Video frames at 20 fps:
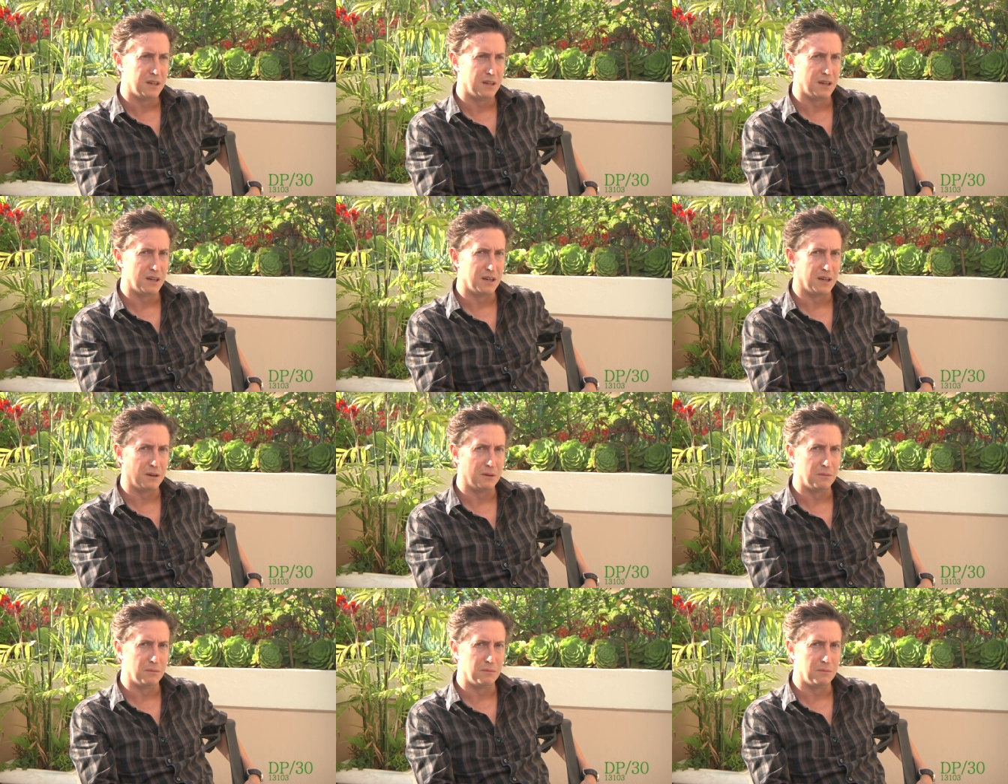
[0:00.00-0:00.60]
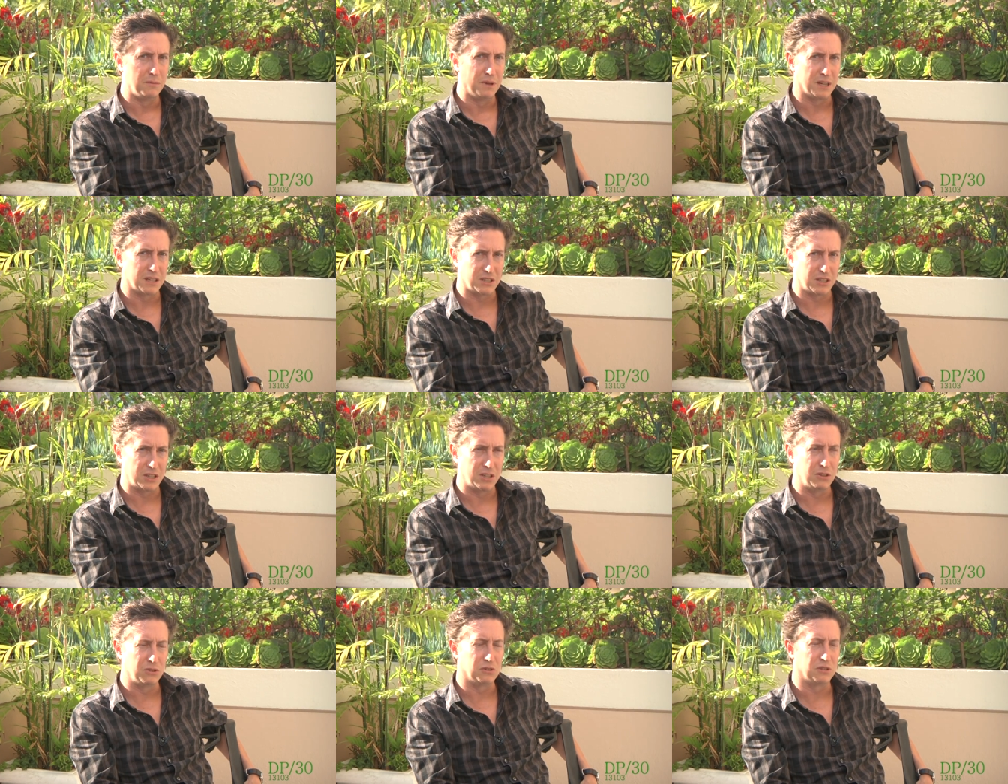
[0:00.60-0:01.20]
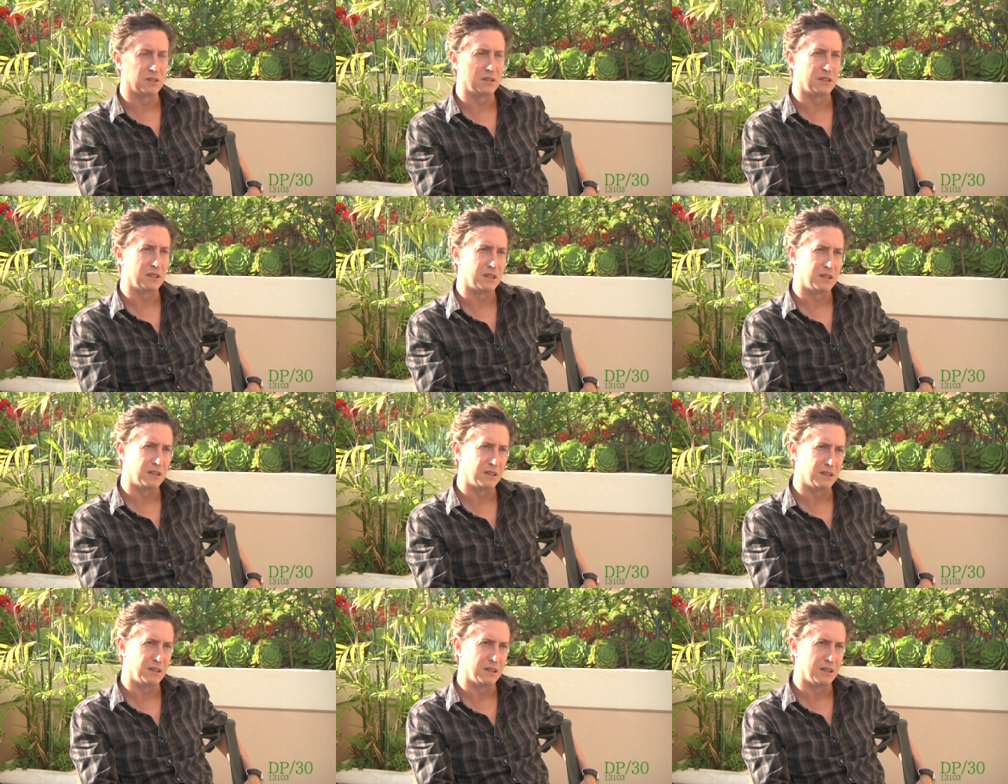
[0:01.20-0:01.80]
um, execution
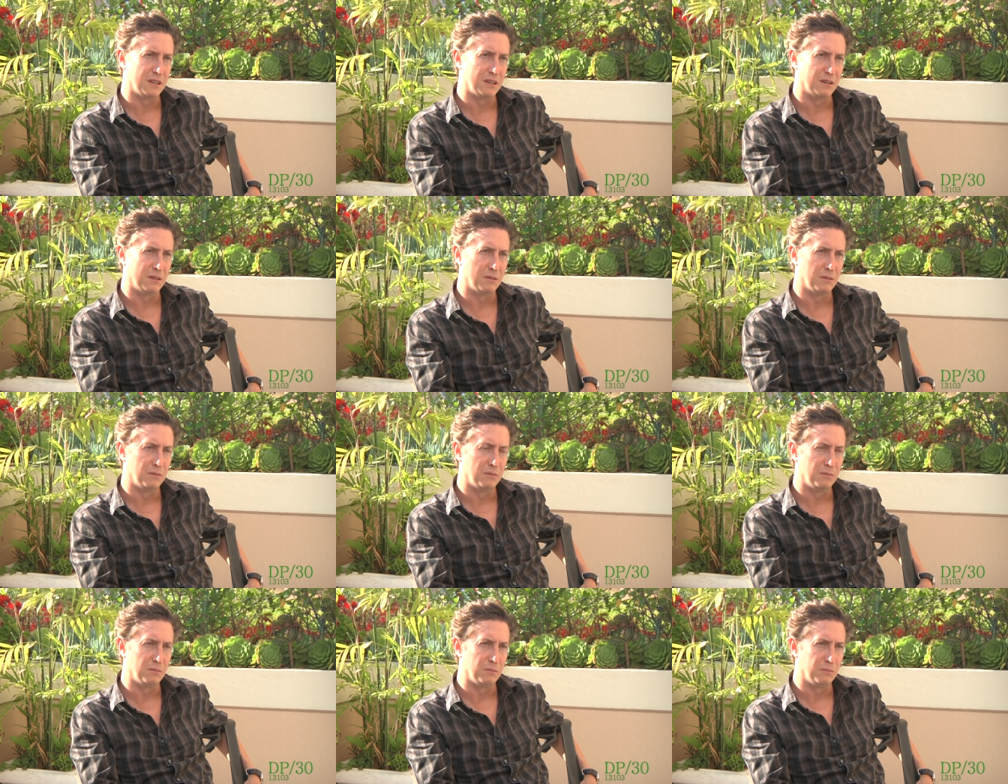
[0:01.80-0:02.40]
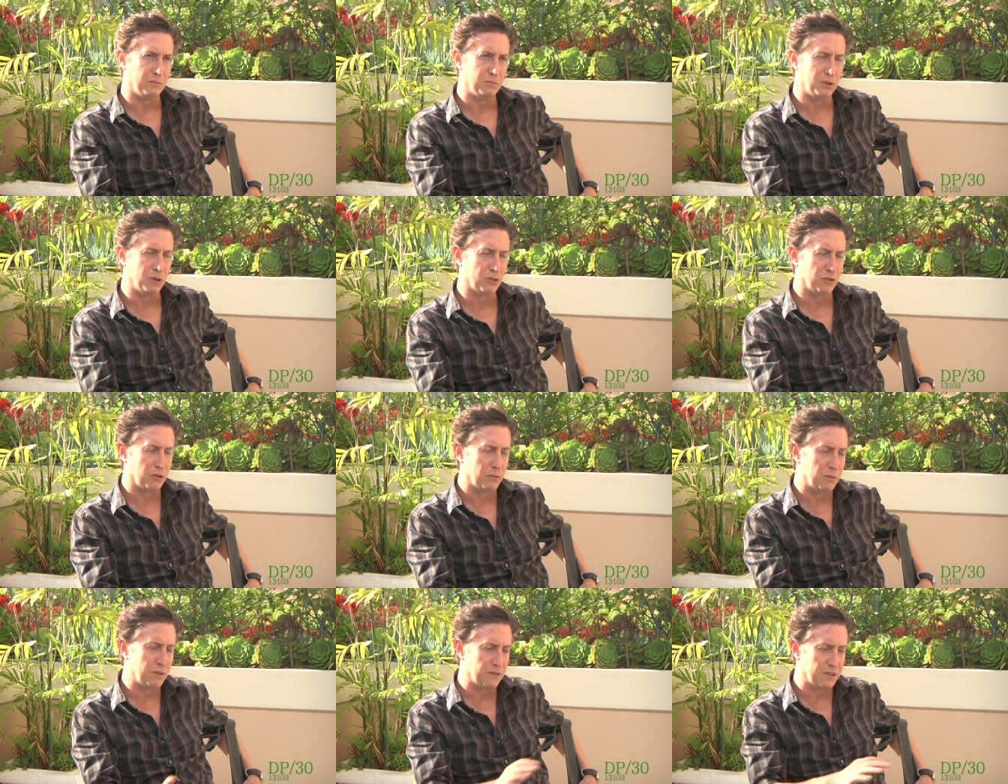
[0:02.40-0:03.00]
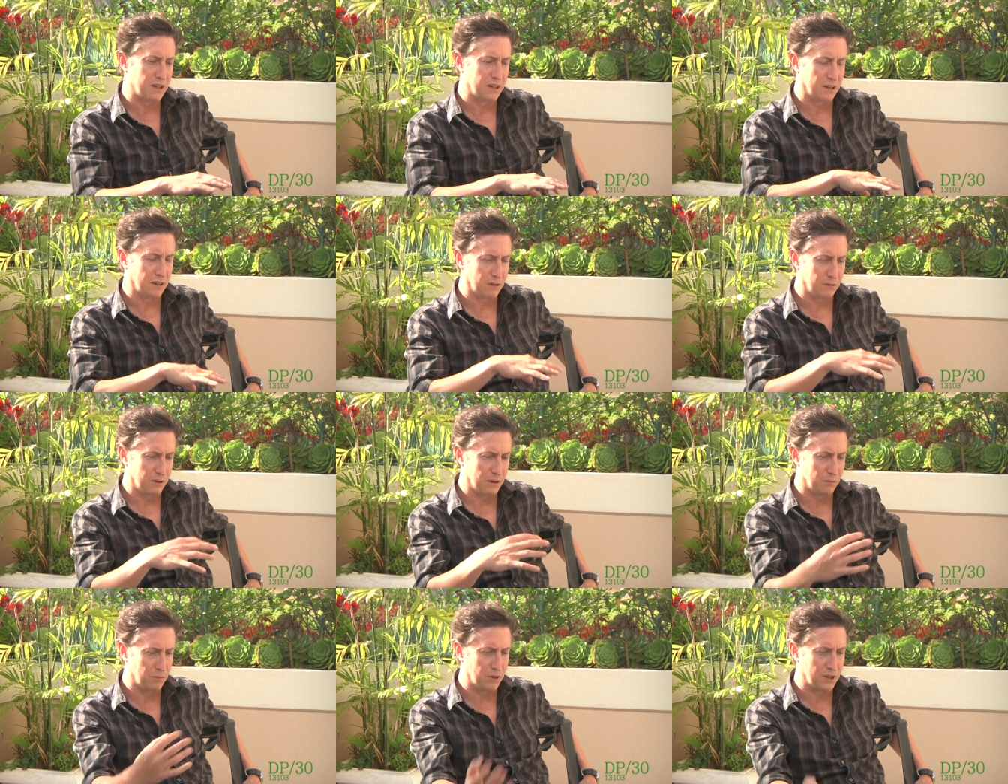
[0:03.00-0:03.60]
and, and beautiful movie that
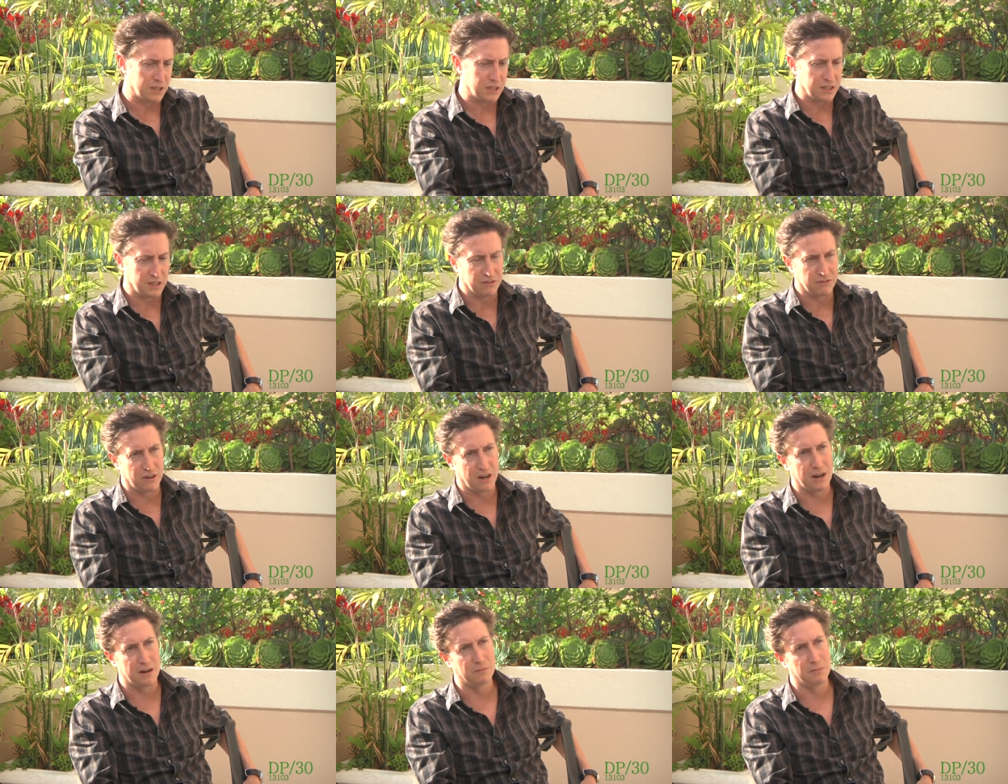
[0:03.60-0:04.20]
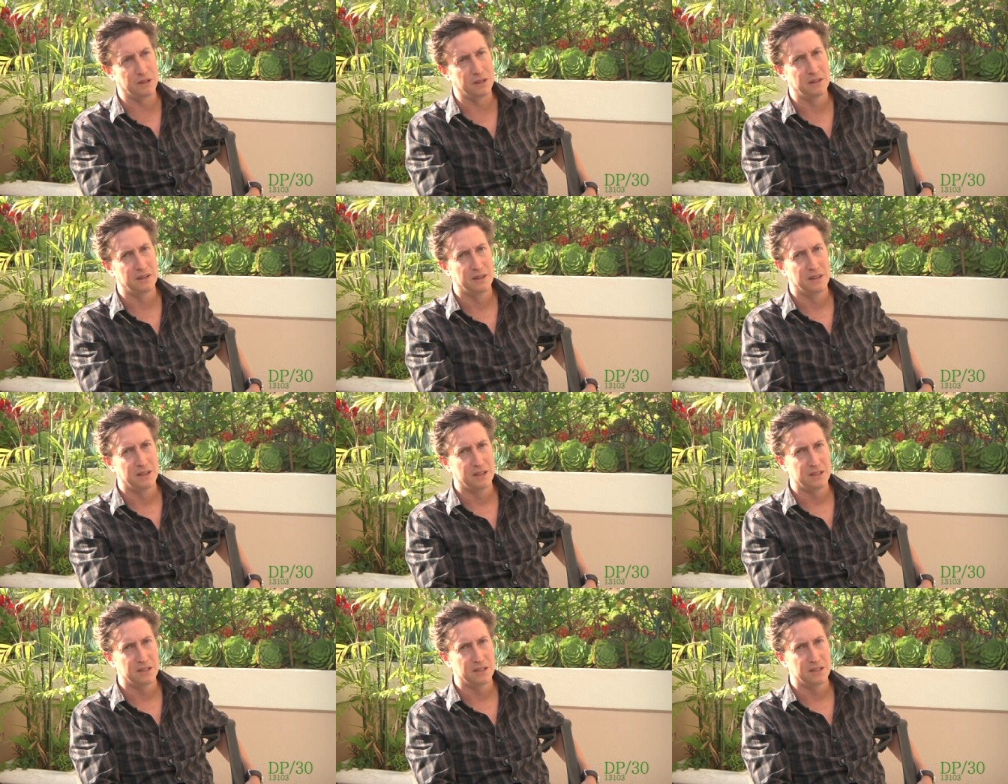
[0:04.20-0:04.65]
en- embraced the environment.